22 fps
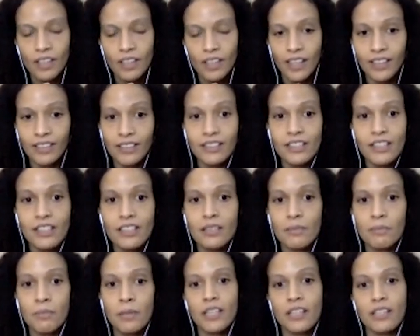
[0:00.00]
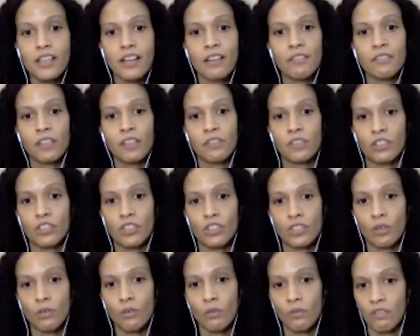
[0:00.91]
like this is the biggest I've ever
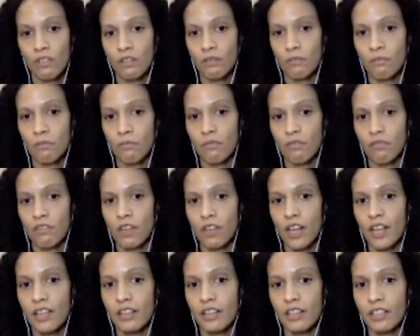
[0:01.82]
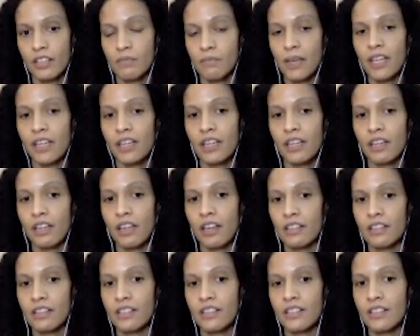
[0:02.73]
shown them, and this many
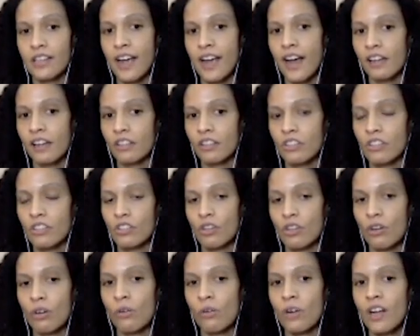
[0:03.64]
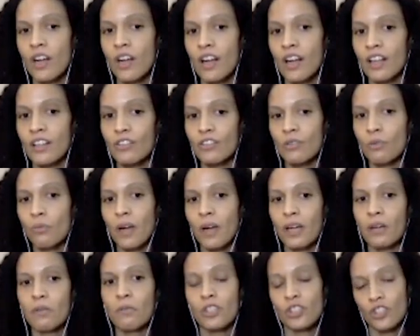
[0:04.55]
and stacked. So there's a
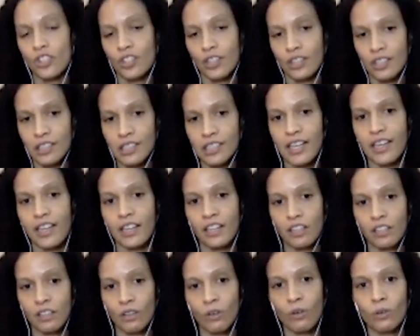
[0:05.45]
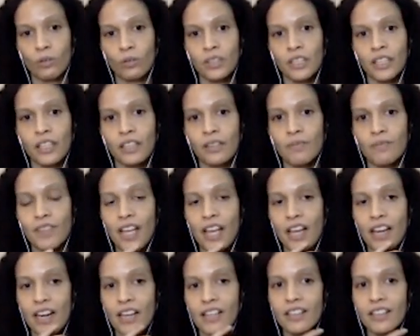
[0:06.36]
way in which the site could hold it.
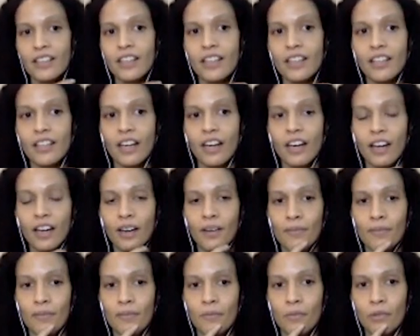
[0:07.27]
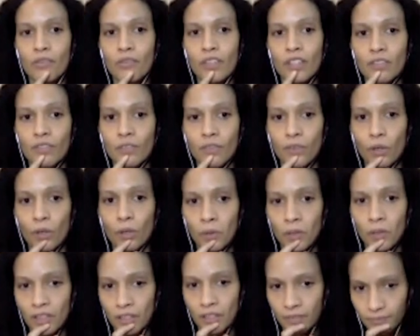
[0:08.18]
And I think moving
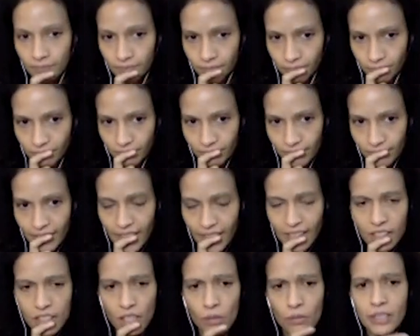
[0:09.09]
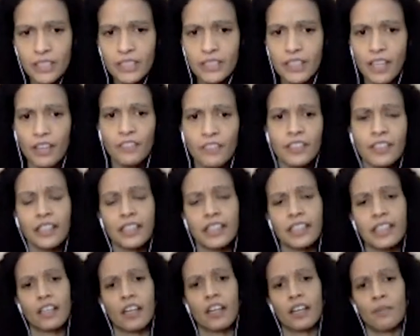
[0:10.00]
forward, it's always
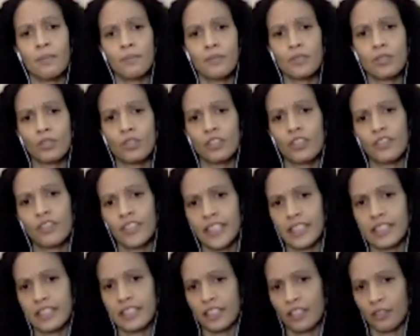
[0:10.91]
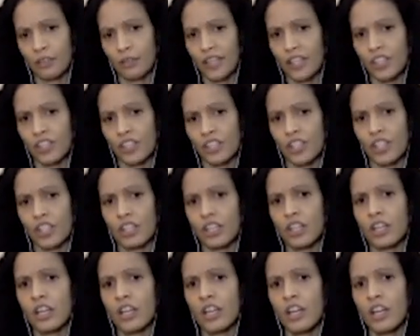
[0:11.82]
definitely sort of a consideration